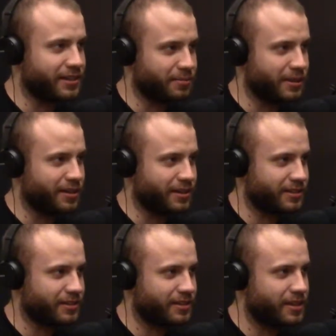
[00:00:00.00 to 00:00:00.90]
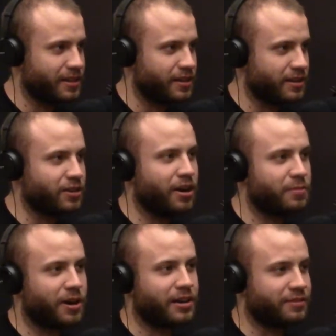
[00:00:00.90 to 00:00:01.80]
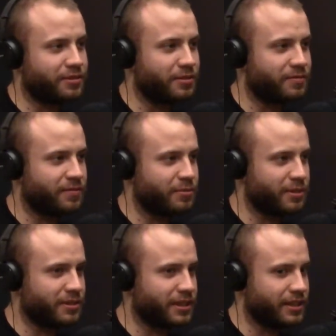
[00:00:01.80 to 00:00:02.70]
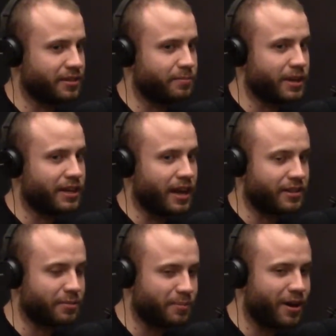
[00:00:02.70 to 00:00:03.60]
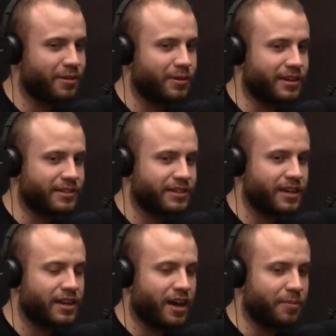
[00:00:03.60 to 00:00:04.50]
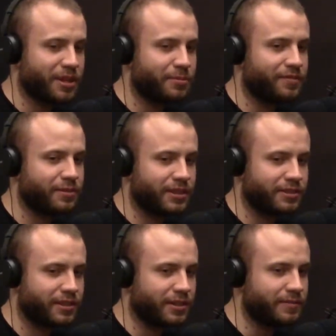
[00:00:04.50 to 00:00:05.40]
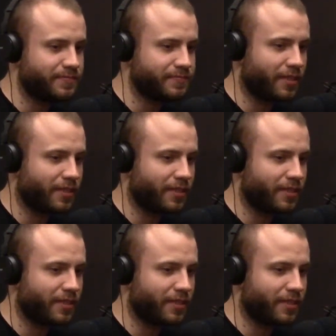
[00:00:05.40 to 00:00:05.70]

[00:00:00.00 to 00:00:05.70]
To be honest, it's a hard market for music here. But yeah, the Monowells, I met them a few years ago.